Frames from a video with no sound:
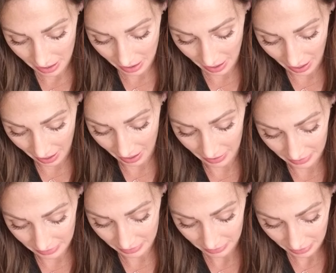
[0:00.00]
and
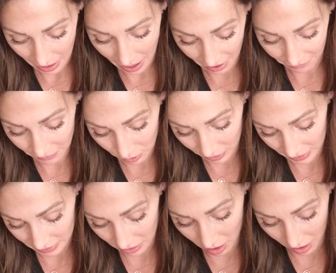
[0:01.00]
I
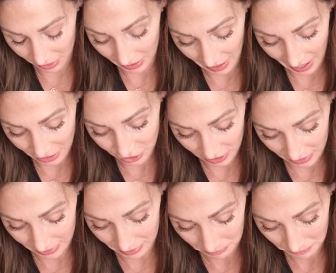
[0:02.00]
focused on the
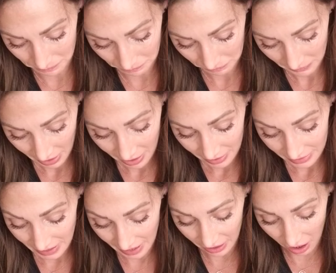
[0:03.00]
edges.
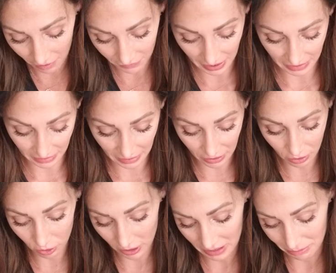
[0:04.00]
Take off as little
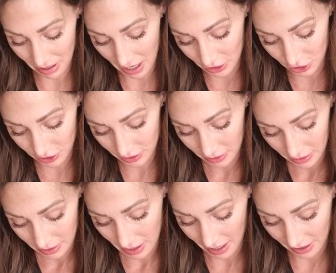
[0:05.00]
or as much,
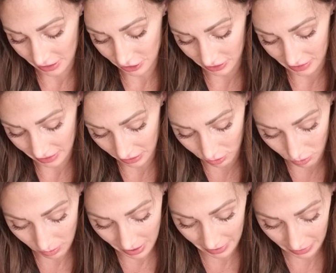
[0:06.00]
and then just did a
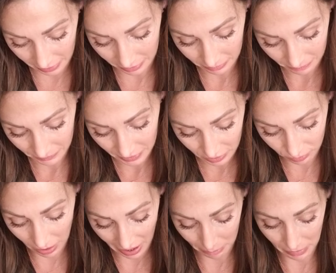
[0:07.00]
quick
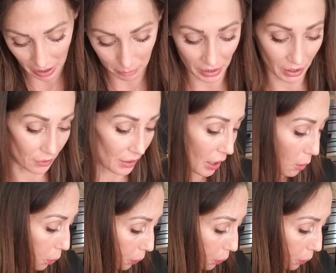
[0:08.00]
swipe up here and there.